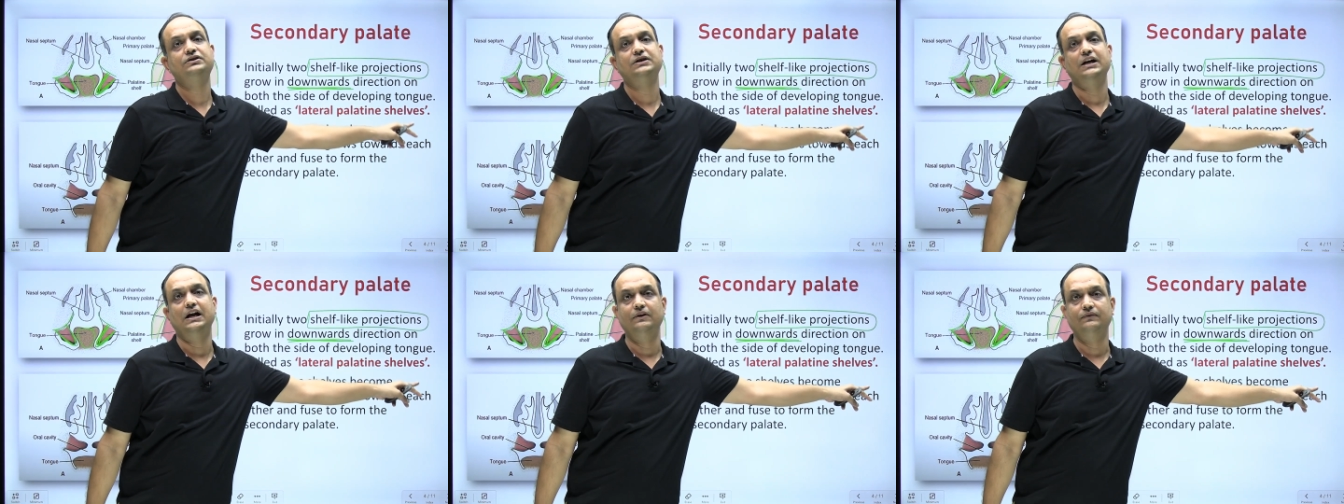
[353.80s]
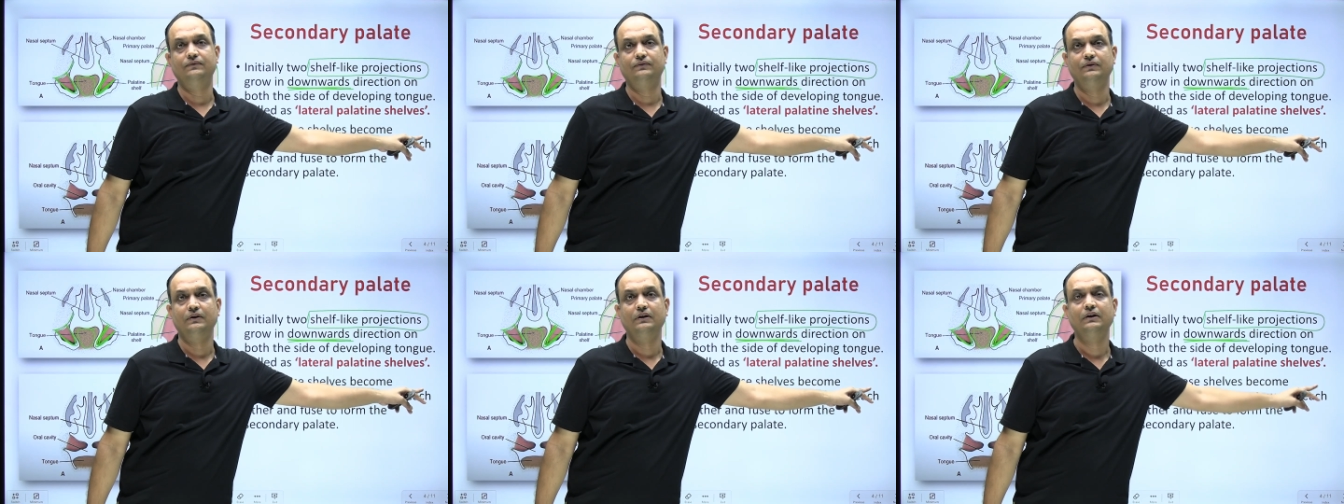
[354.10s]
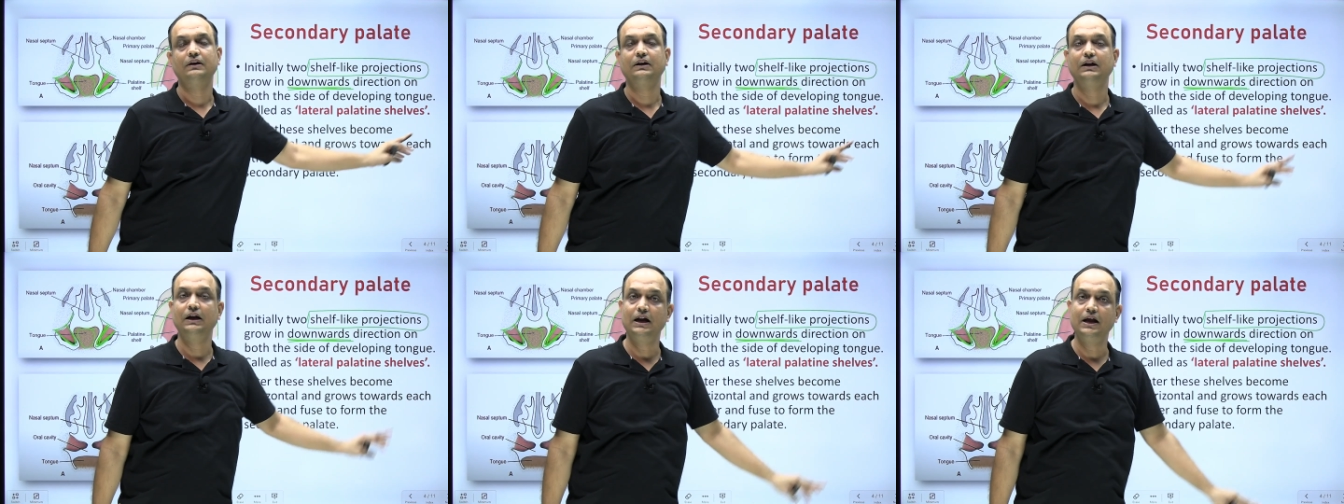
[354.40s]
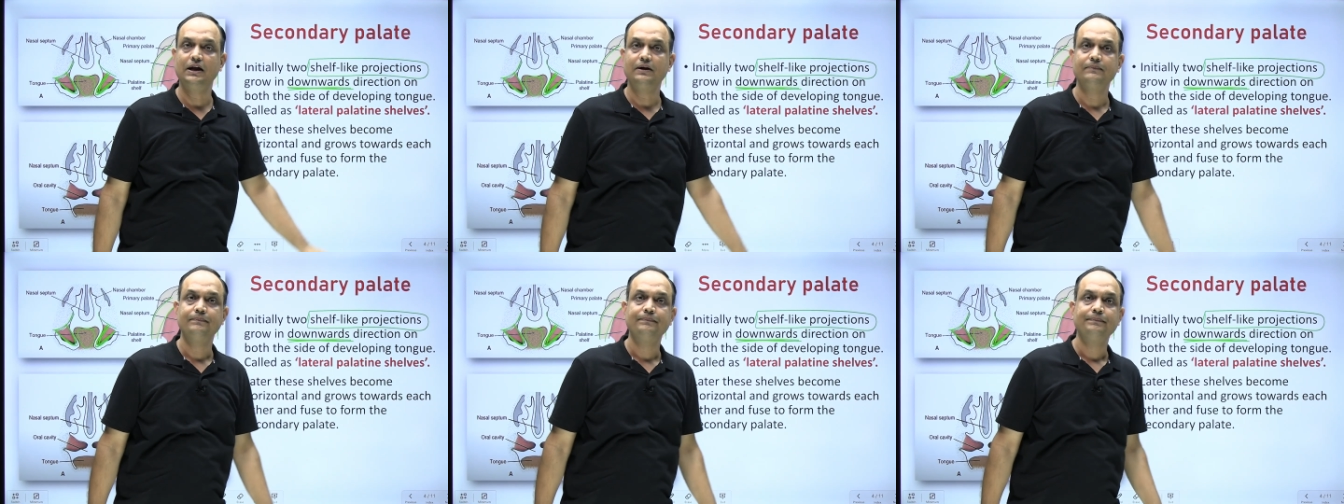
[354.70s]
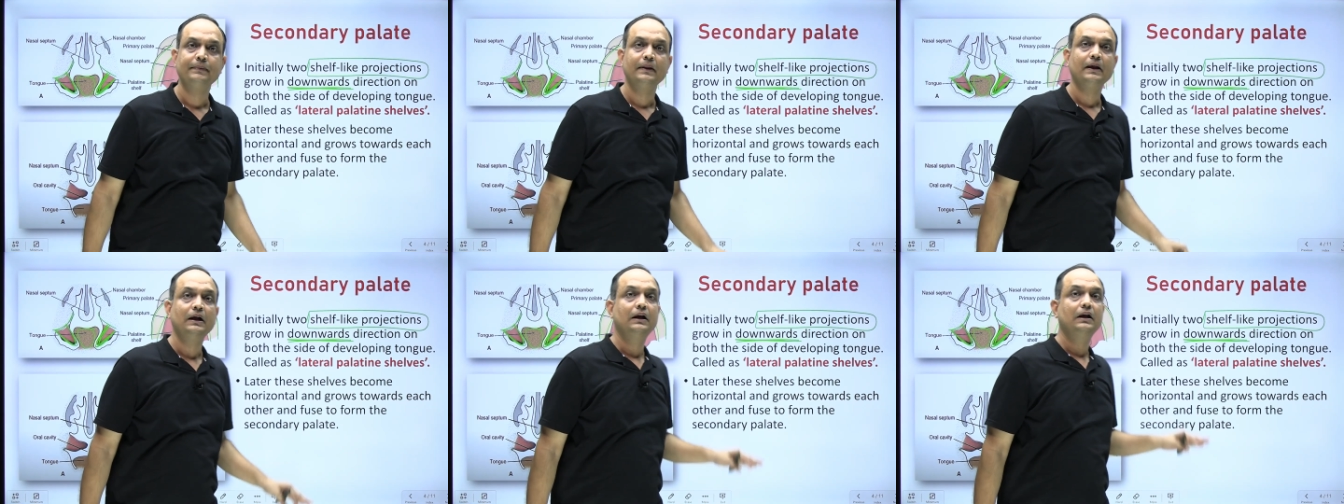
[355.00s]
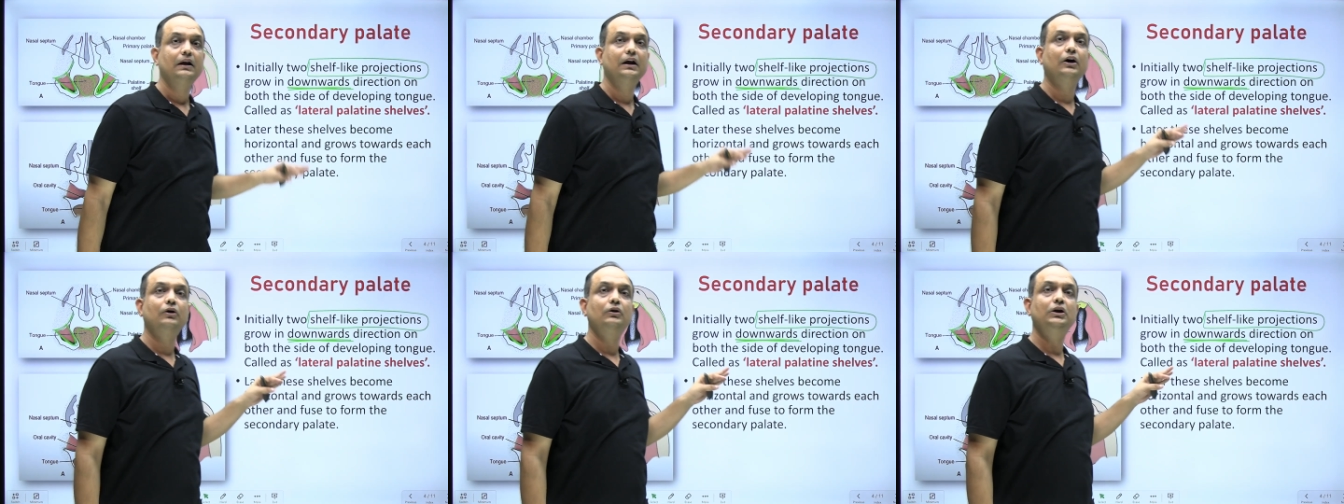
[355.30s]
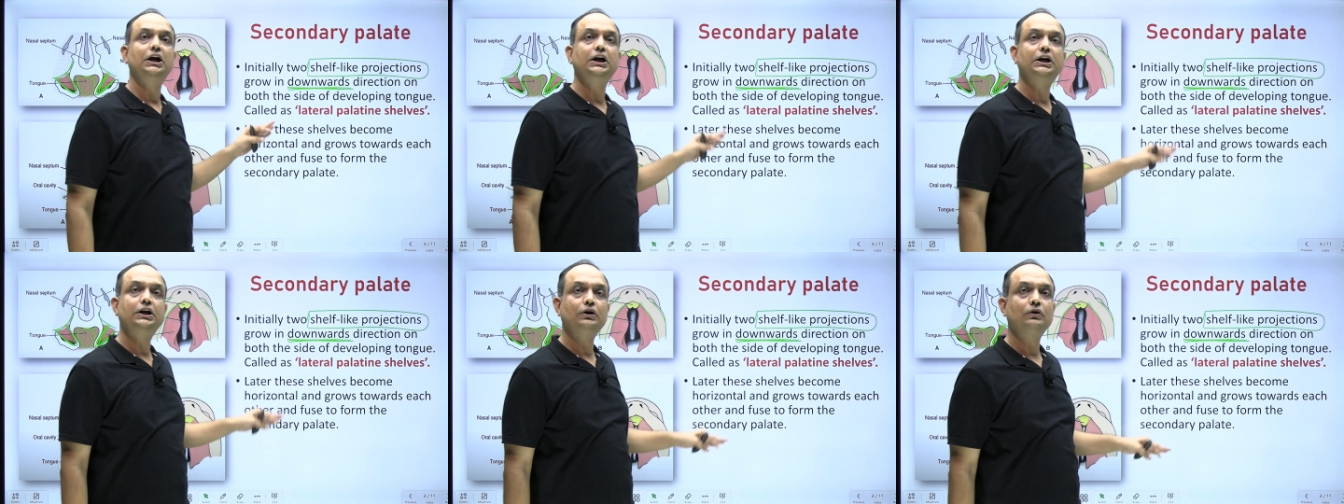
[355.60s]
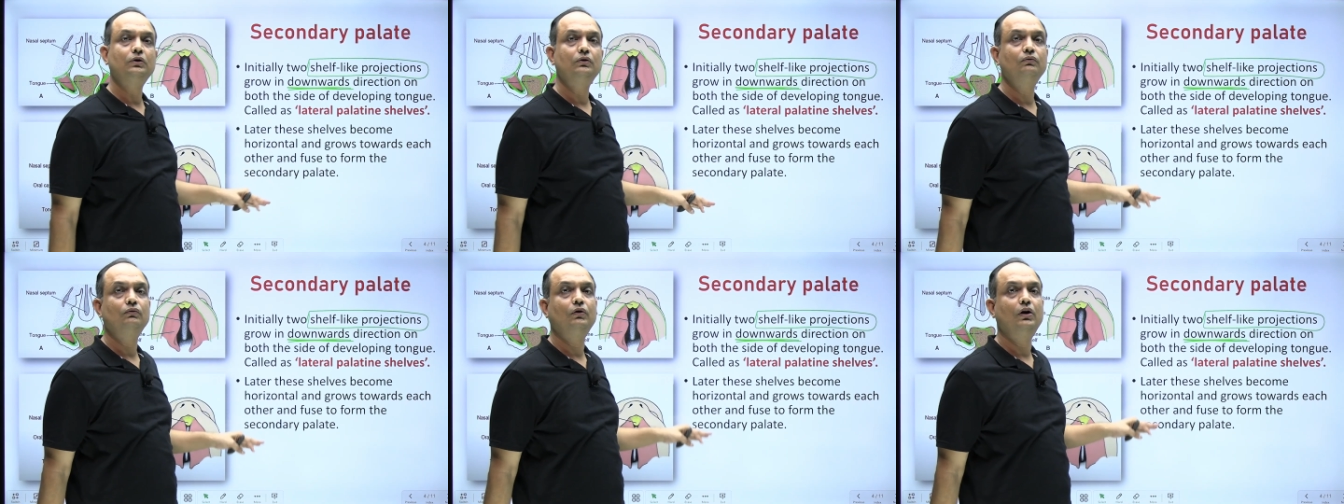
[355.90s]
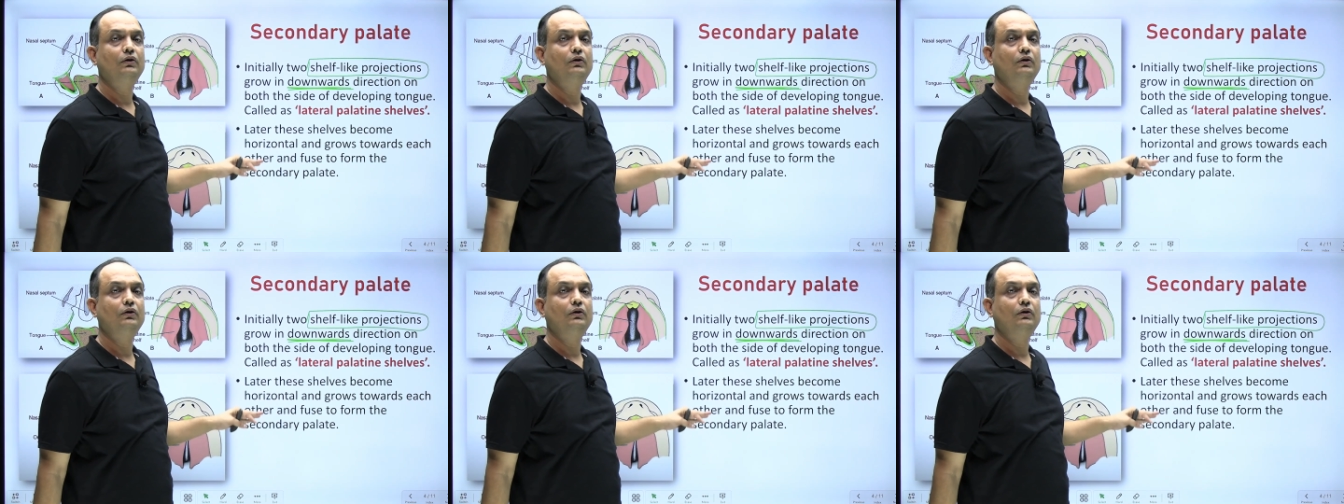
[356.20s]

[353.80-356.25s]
shelf. Clear? Now later on,